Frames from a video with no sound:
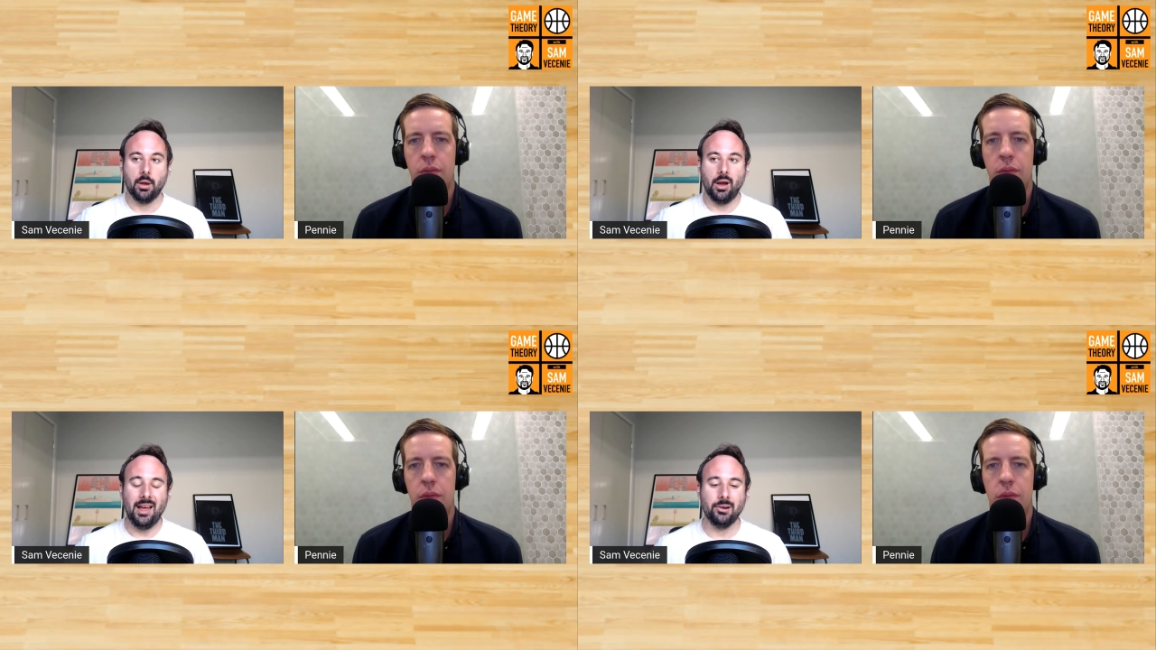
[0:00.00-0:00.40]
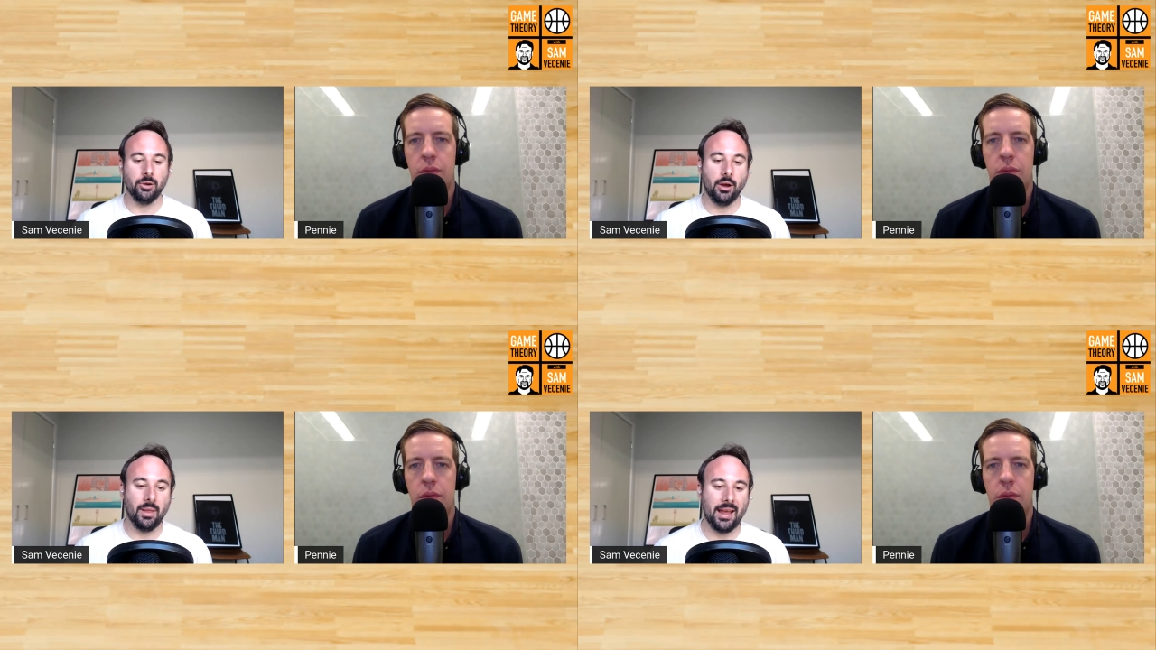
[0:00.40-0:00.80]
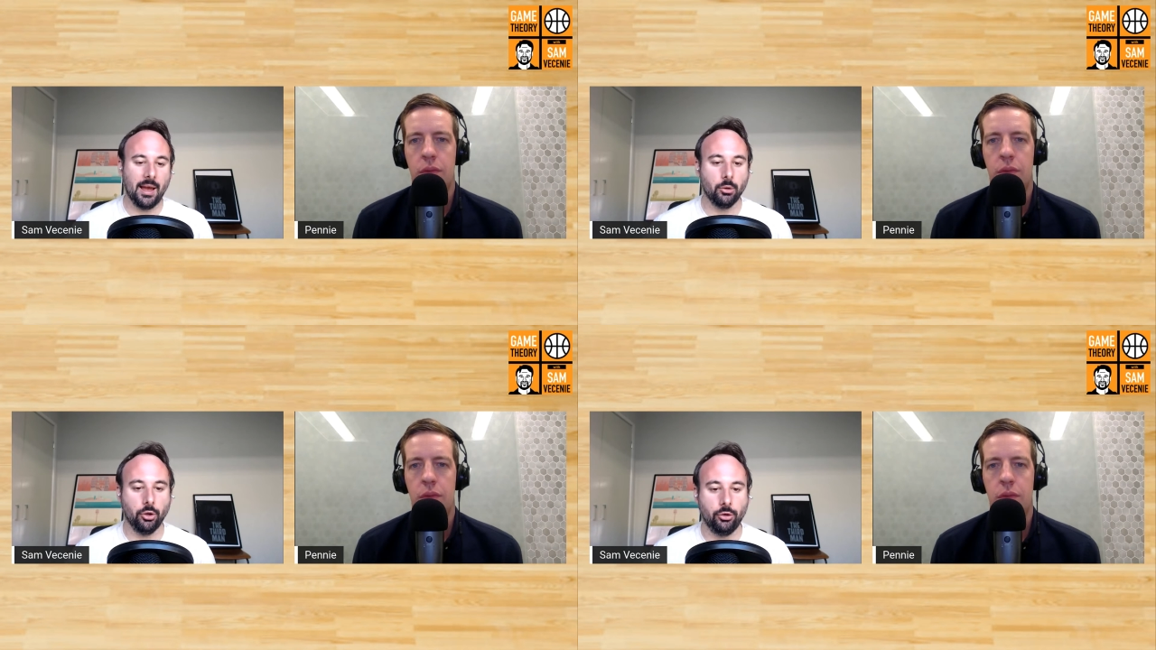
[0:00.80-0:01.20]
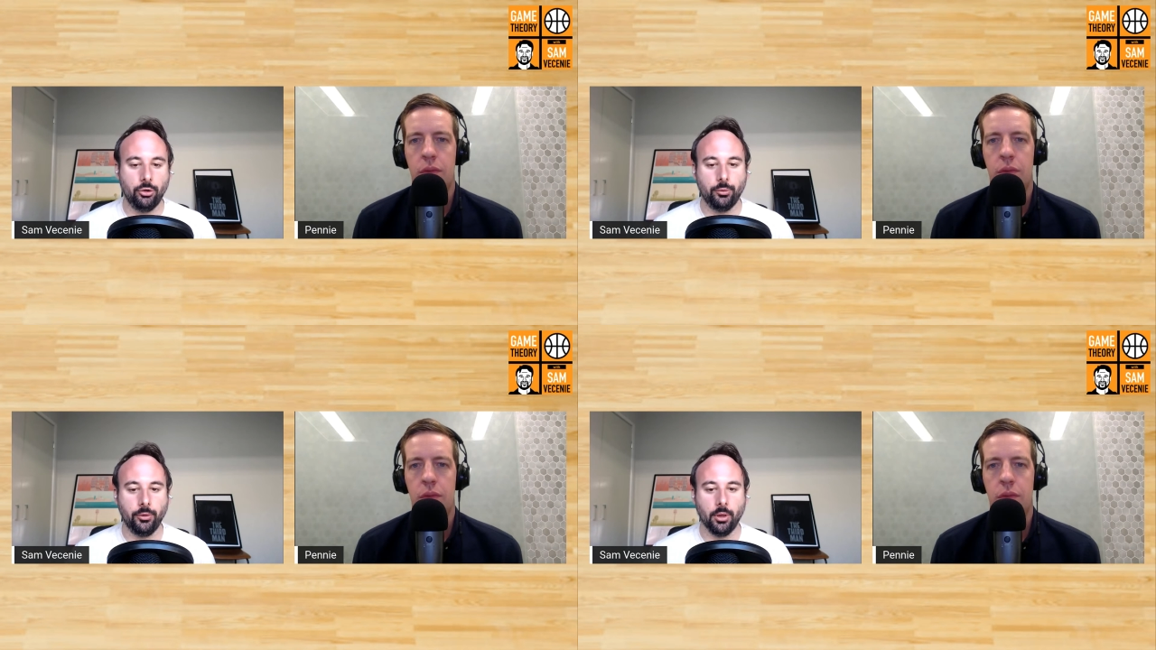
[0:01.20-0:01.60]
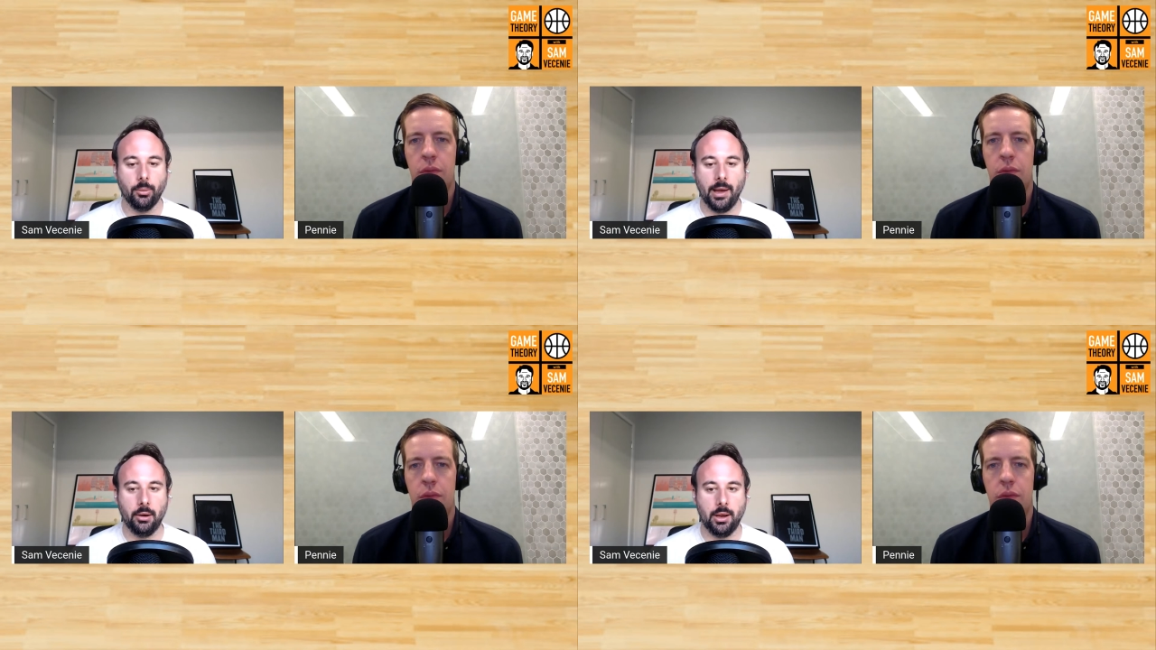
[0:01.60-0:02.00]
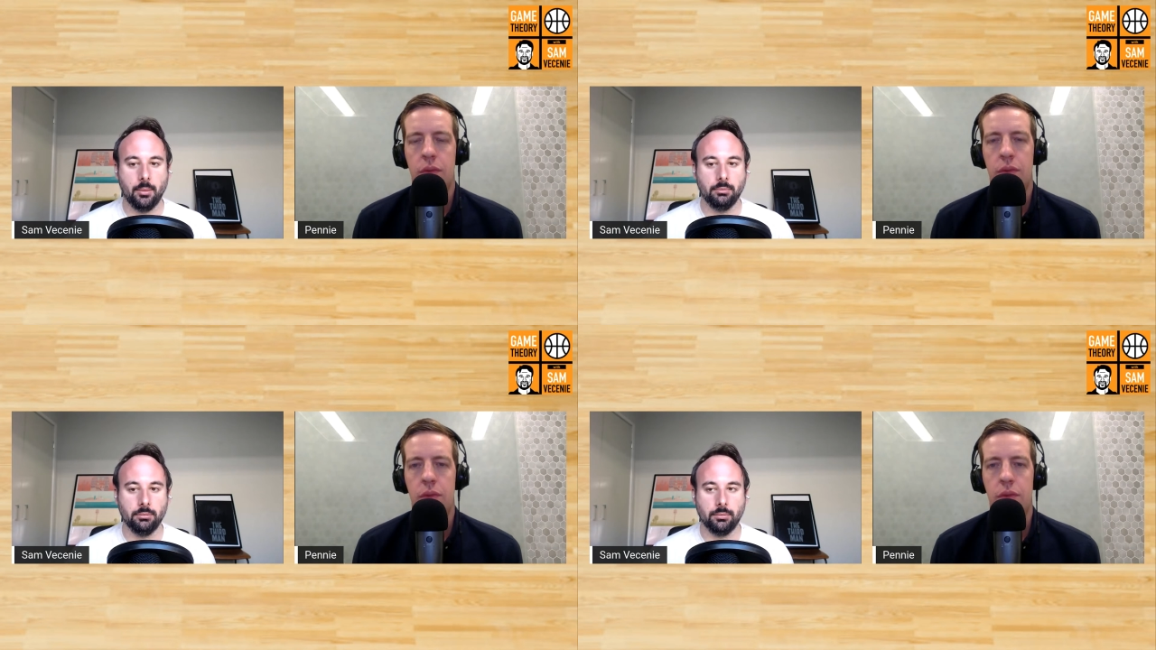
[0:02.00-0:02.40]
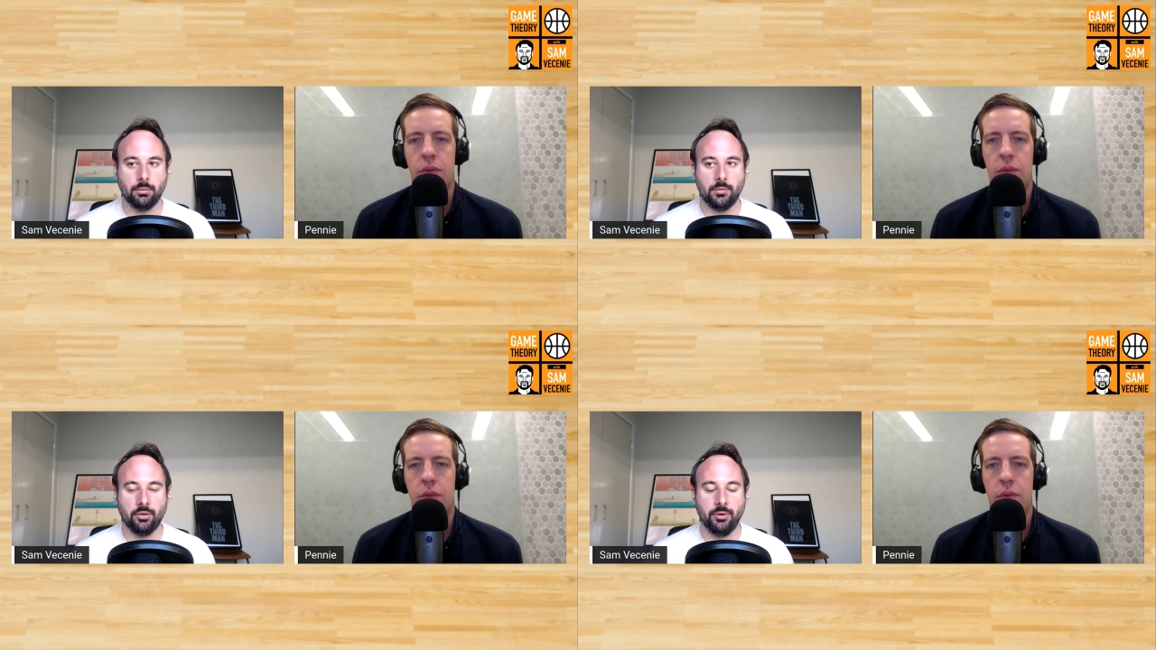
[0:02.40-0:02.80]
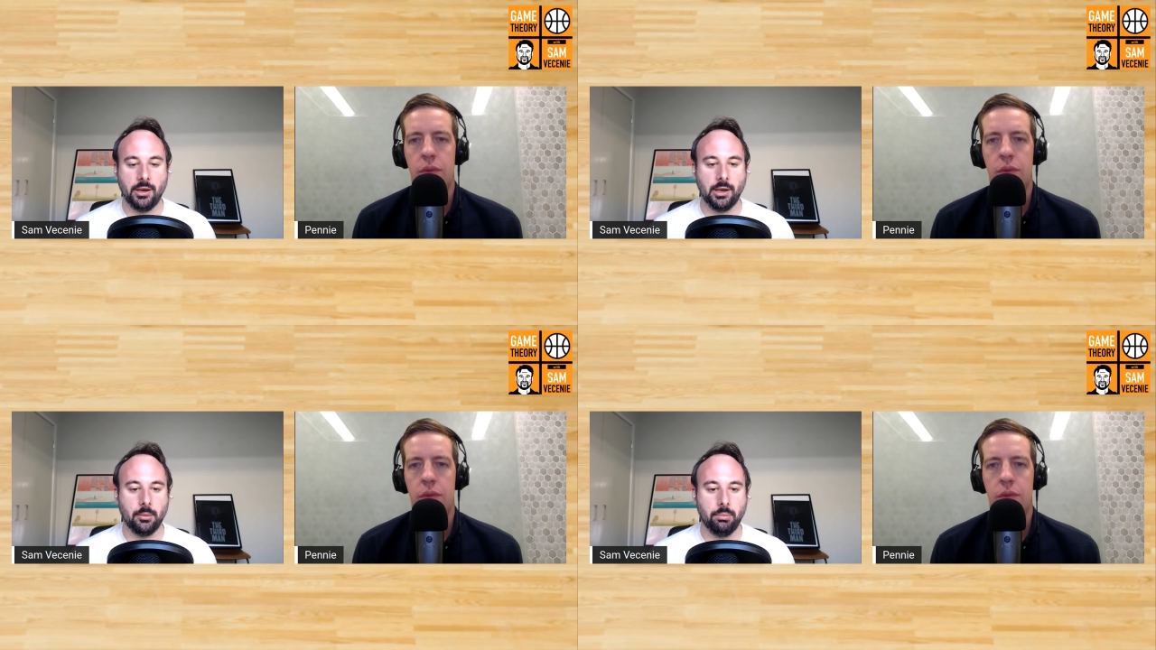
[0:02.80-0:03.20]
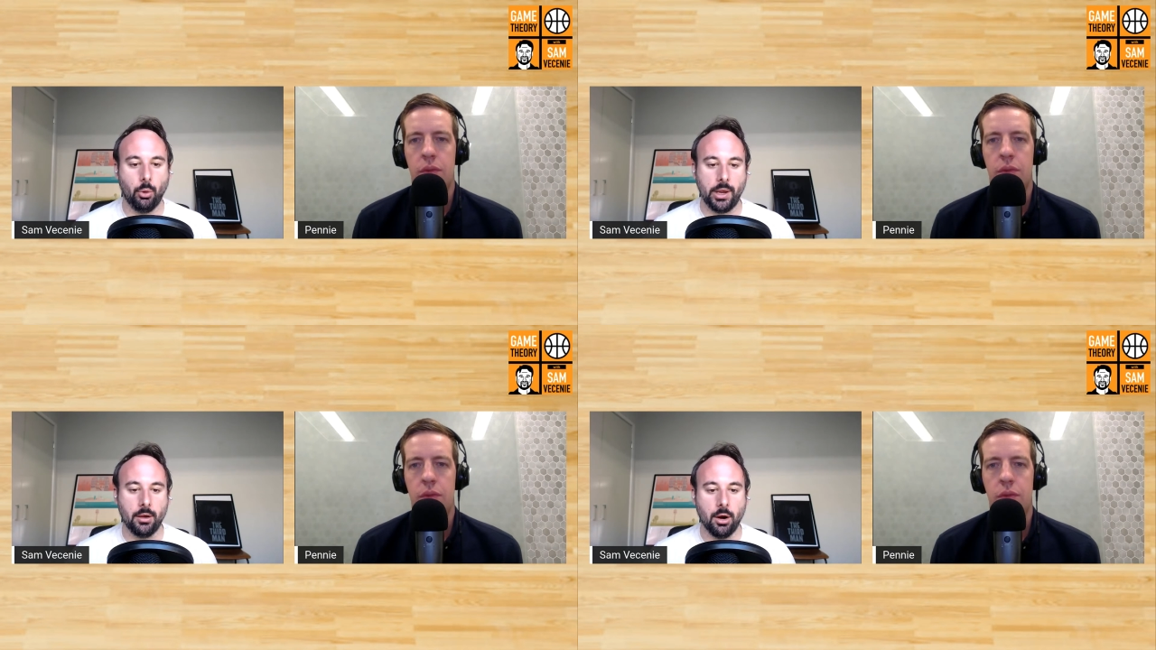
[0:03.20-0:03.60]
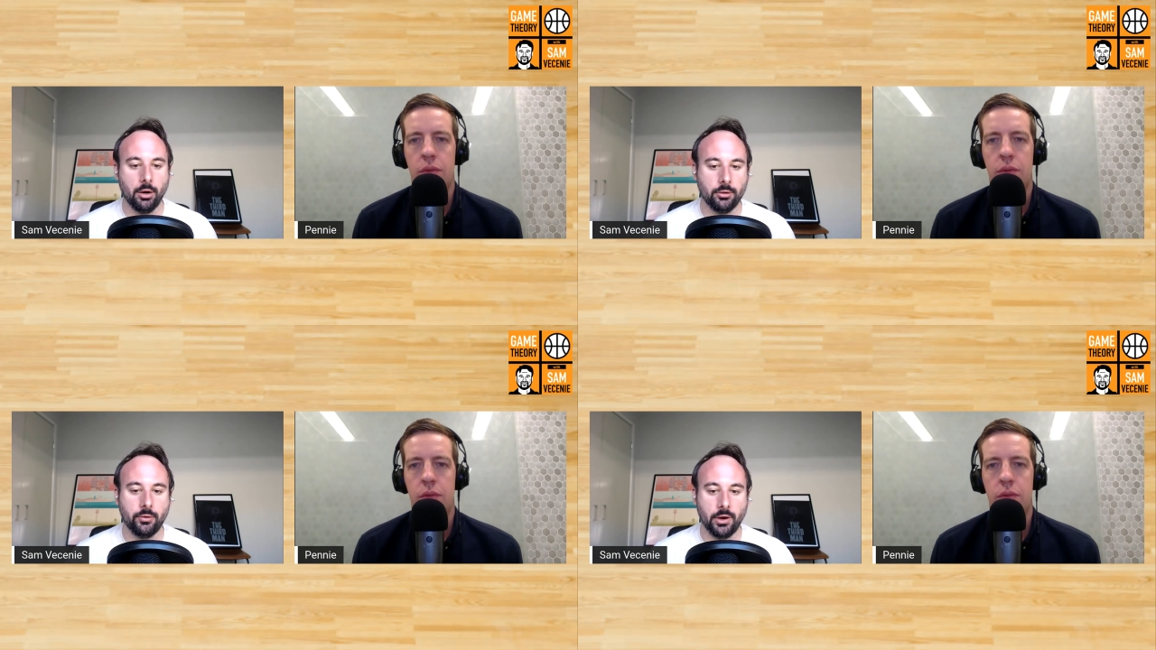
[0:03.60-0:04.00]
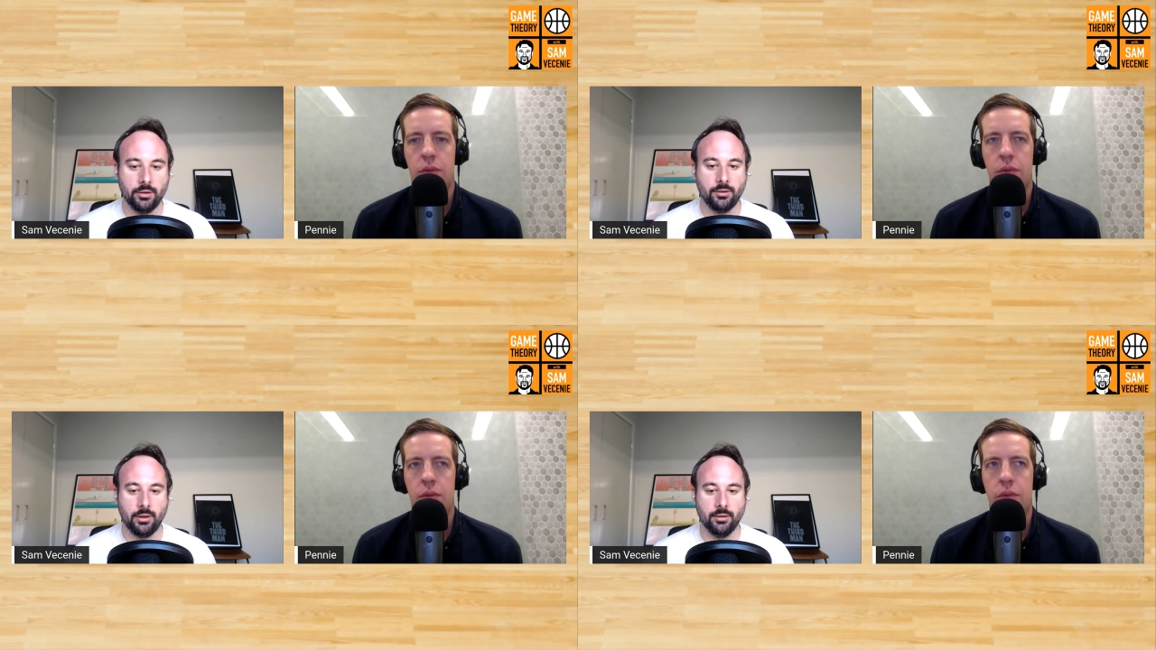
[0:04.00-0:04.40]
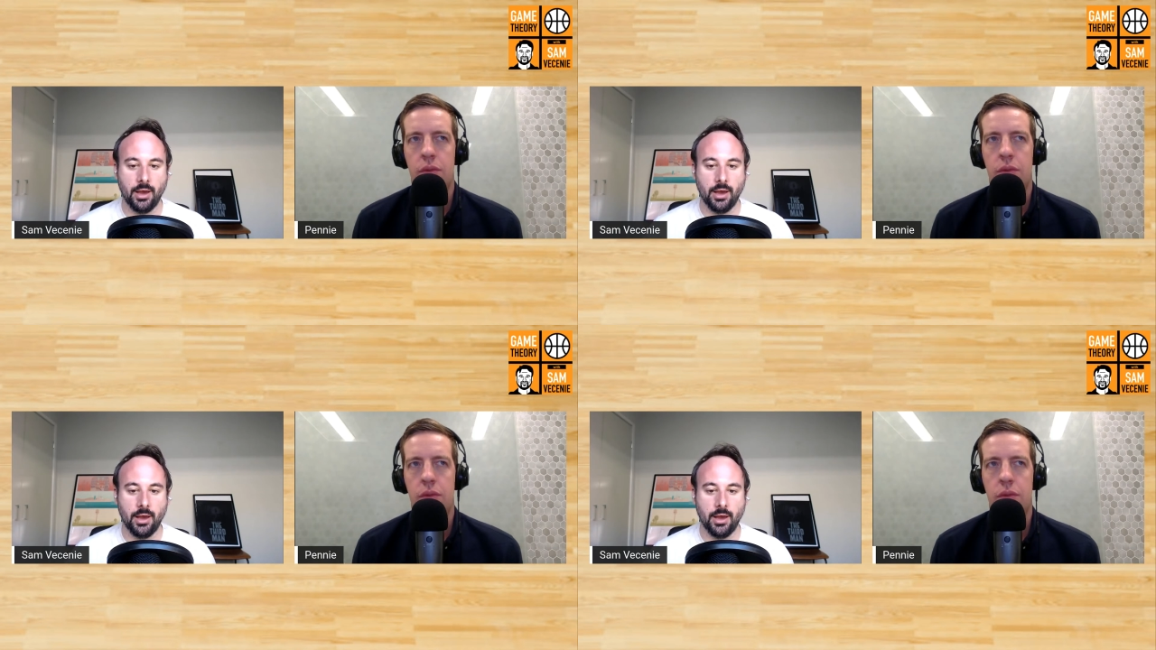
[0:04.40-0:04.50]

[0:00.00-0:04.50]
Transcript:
Speaker 1: I don't know, like how good do you feel about him defending point guards, for instance?